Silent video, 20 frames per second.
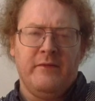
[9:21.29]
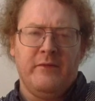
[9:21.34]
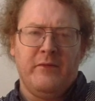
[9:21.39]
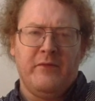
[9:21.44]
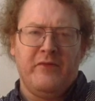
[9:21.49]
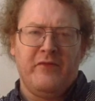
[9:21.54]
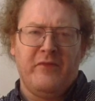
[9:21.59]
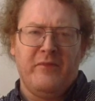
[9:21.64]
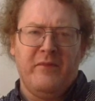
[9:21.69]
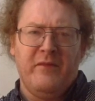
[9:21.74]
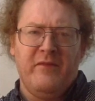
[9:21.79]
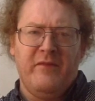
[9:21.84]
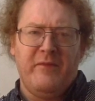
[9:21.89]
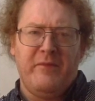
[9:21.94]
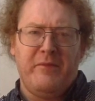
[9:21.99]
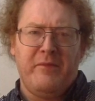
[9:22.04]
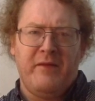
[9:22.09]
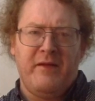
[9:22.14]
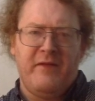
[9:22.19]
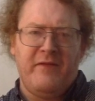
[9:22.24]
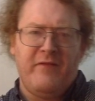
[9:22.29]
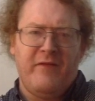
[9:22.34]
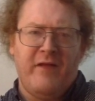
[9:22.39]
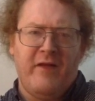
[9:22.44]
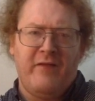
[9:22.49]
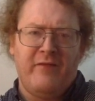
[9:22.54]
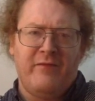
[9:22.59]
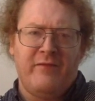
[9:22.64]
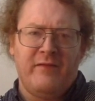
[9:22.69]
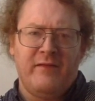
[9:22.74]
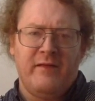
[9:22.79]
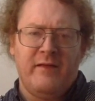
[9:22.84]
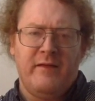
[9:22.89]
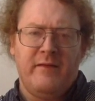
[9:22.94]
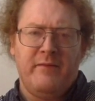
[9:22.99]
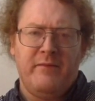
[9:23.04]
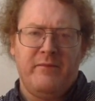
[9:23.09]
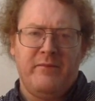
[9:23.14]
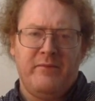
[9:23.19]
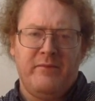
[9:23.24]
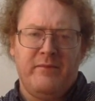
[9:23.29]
original movie pretty faithfully.